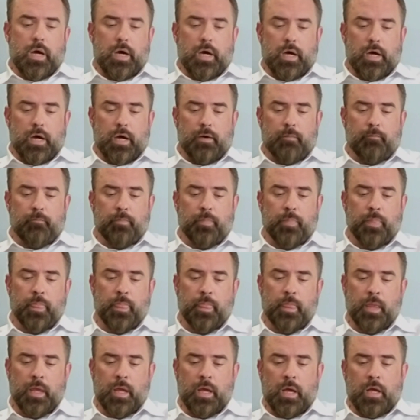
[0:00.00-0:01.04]

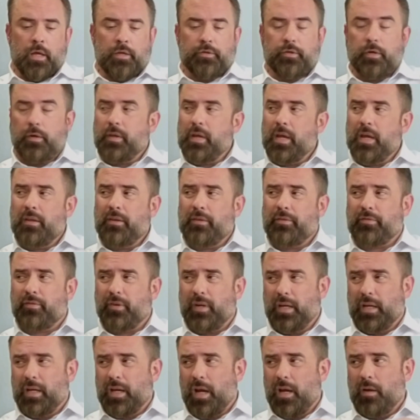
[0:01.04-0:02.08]
So they're the
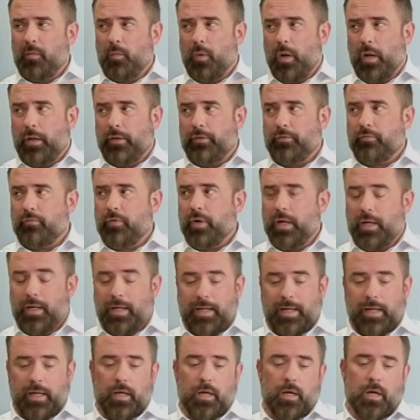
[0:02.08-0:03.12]
3 gateways
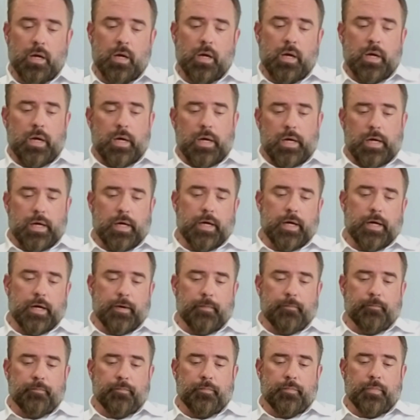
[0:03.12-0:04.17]
really,
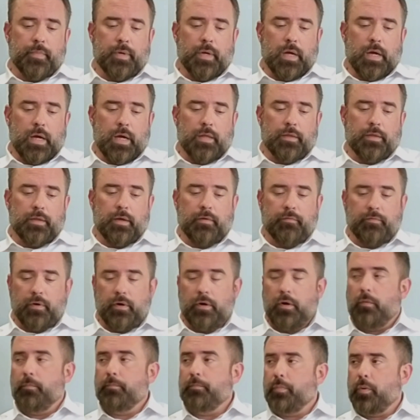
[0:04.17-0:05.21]
and they're
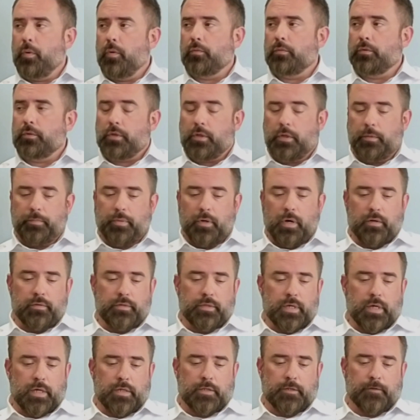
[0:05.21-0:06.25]
very important to the
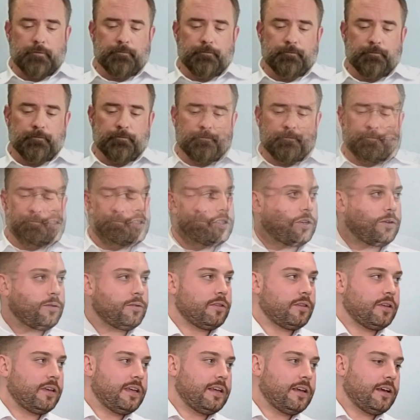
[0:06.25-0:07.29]
process. So
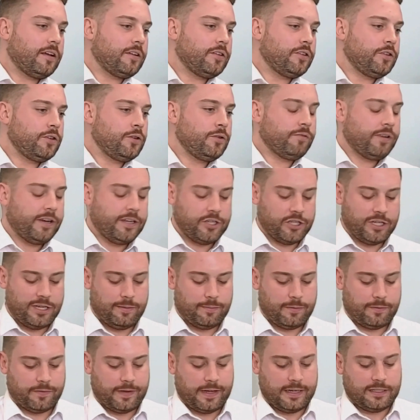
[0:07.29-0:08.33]
the new regime
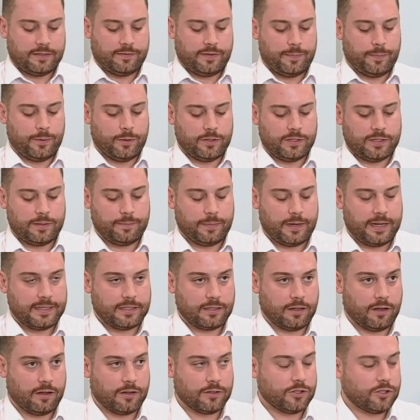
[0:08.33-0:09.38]
effectively puts in place
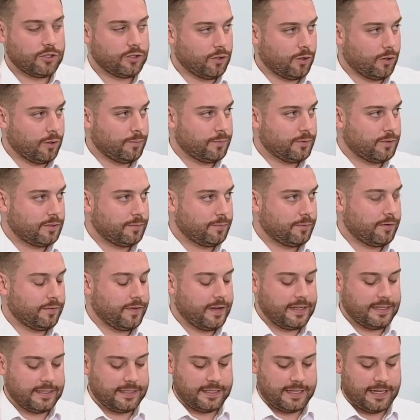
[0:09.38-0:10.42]
hard stops,
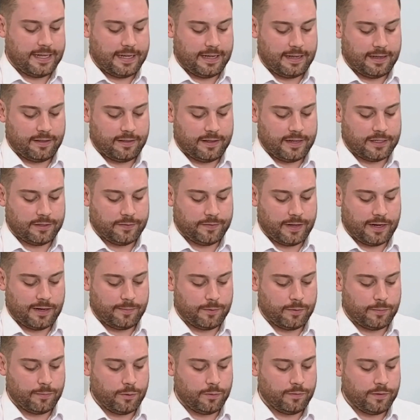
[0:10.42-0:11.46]
preventing the
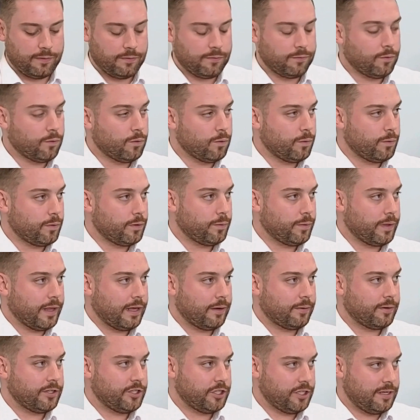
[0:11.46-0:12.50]
development moving forward
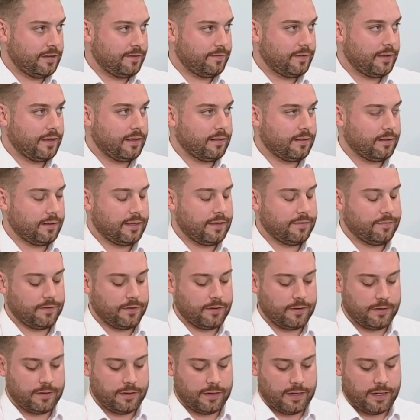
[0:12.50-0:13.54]
without achieving the
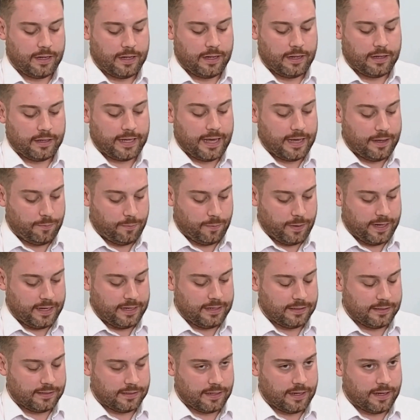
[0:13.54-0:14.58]
given
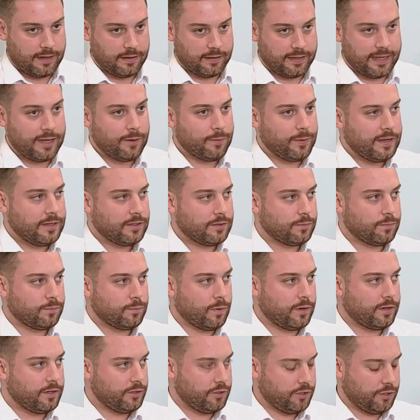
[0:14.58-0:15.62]
gateways. Gateways
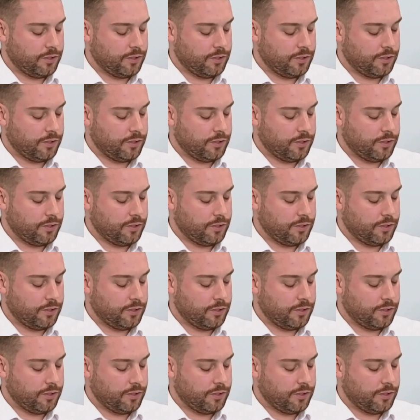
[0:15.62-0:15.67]
1 and